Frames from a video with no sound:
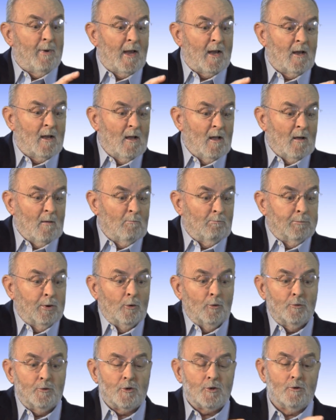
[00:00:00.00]
a big
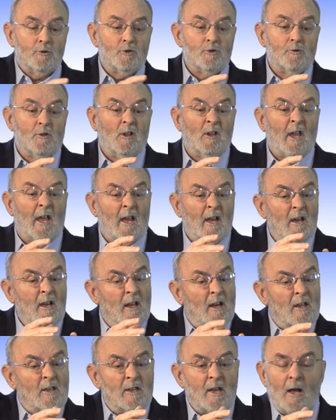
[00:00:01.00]
blue
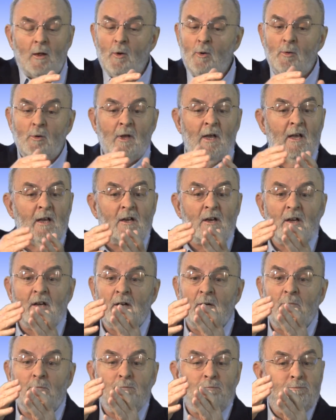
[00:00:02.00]
link and a yellow link
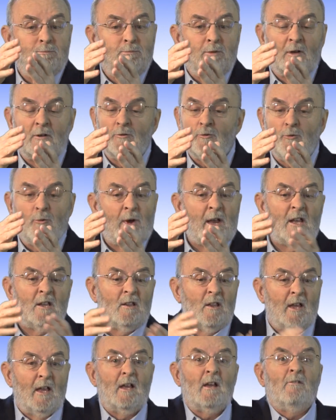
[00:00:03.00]
and a
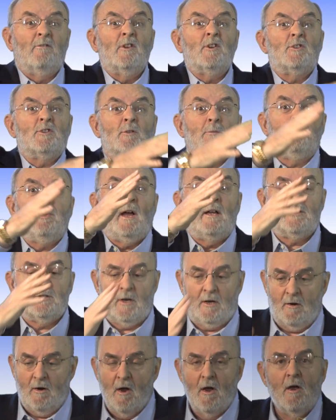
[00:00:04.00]
green link of this supply
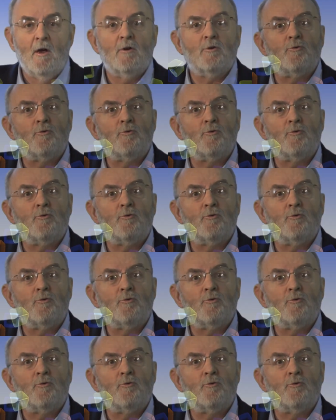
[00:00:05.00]
chain